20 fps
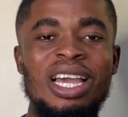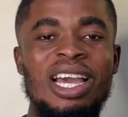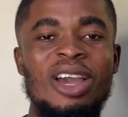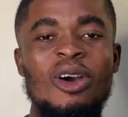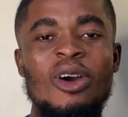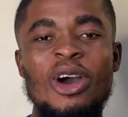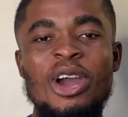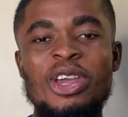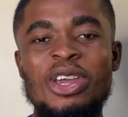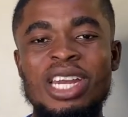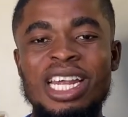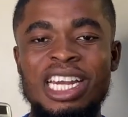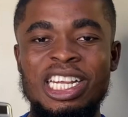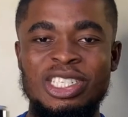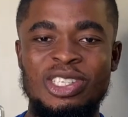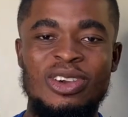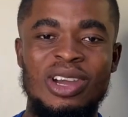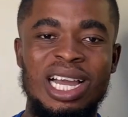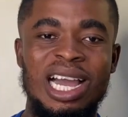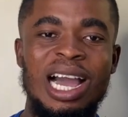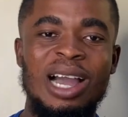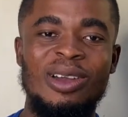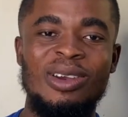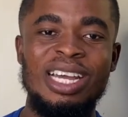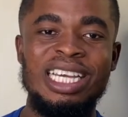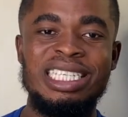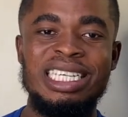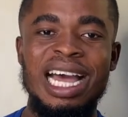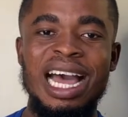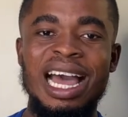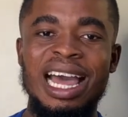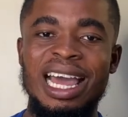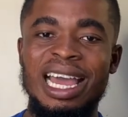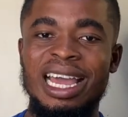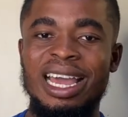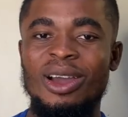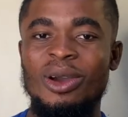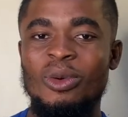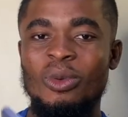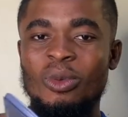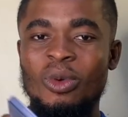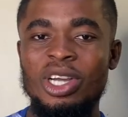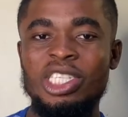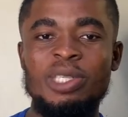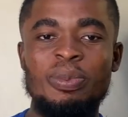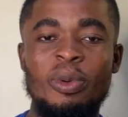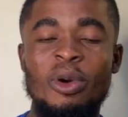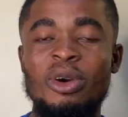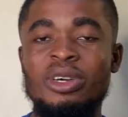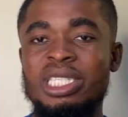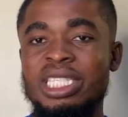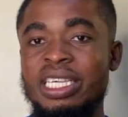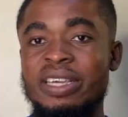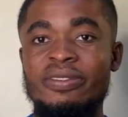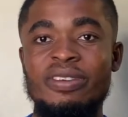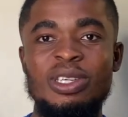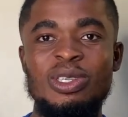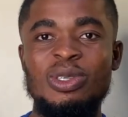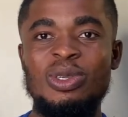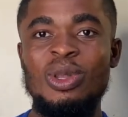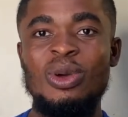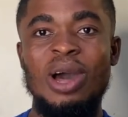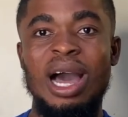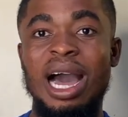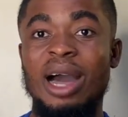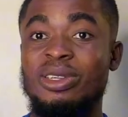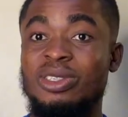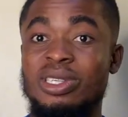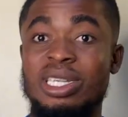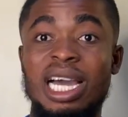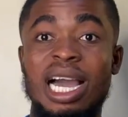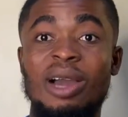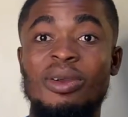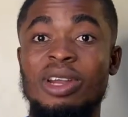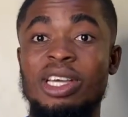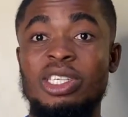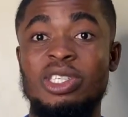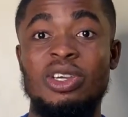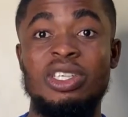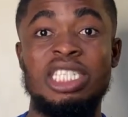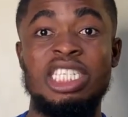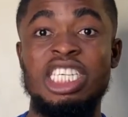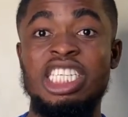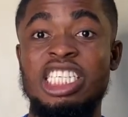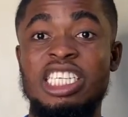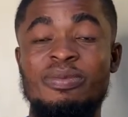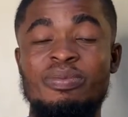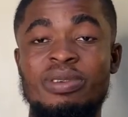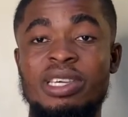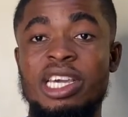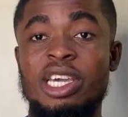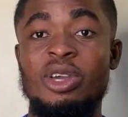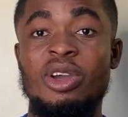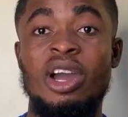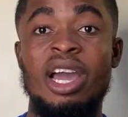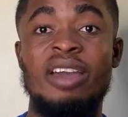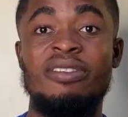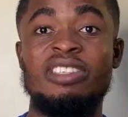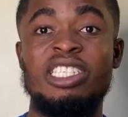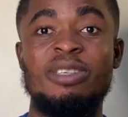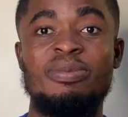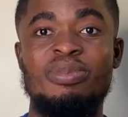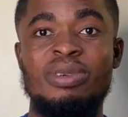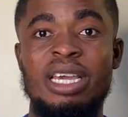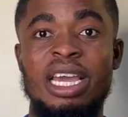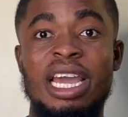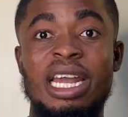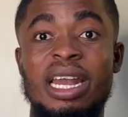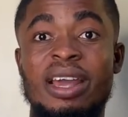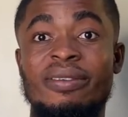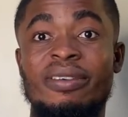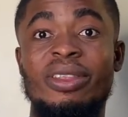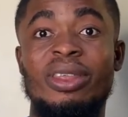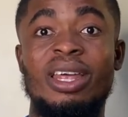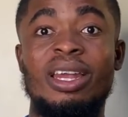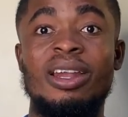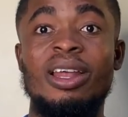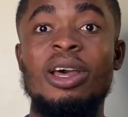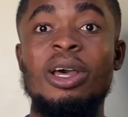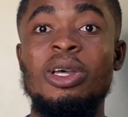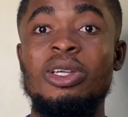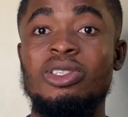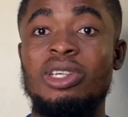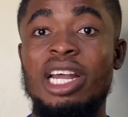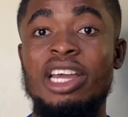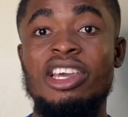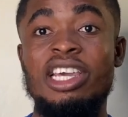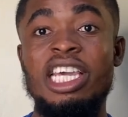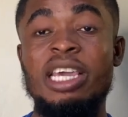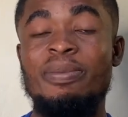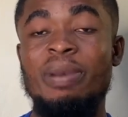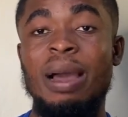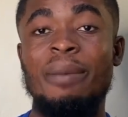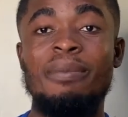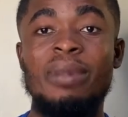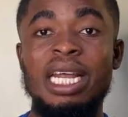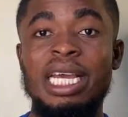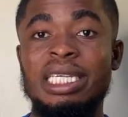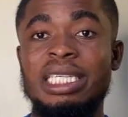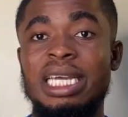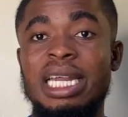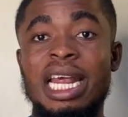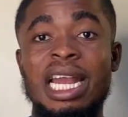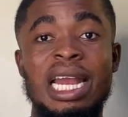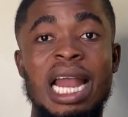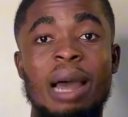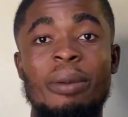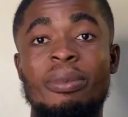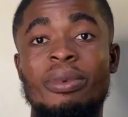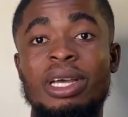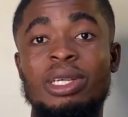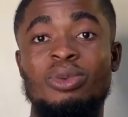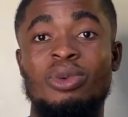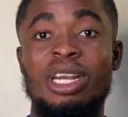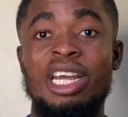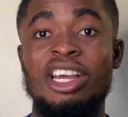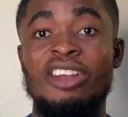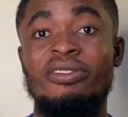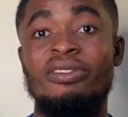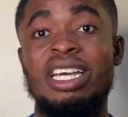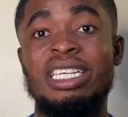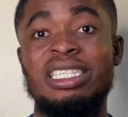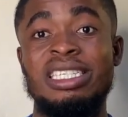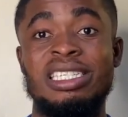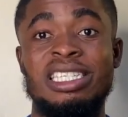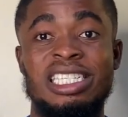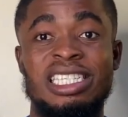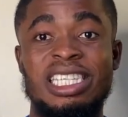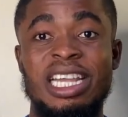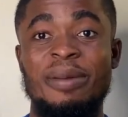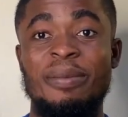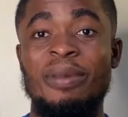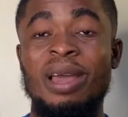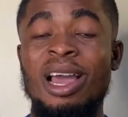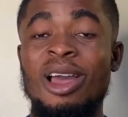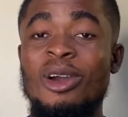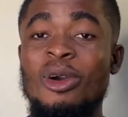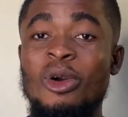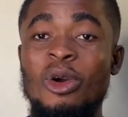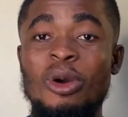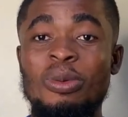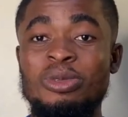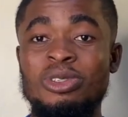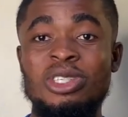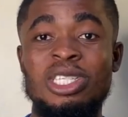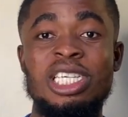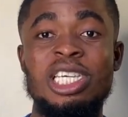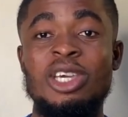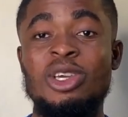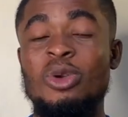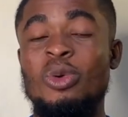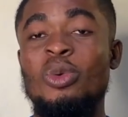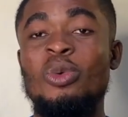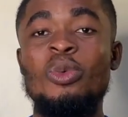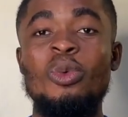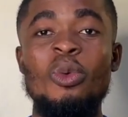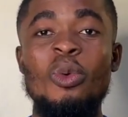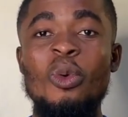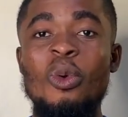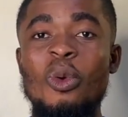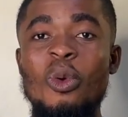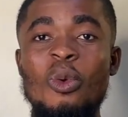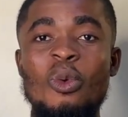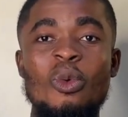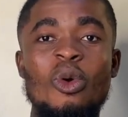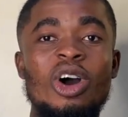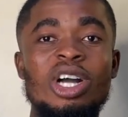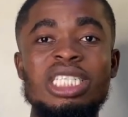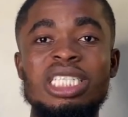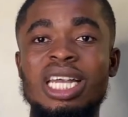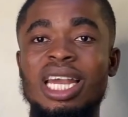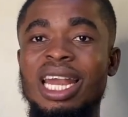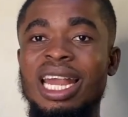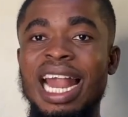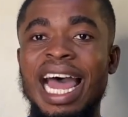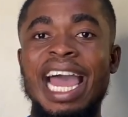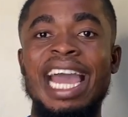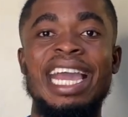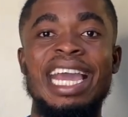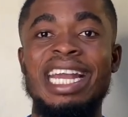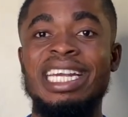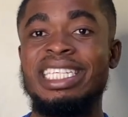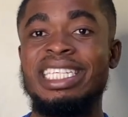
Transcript: all you need is your calculator. Watch Paul's TV to know how to calculate your CGPA, your Fgpa, and everything, so that you keep updated and abreast with the university system. Hope to see you. Watch, like, and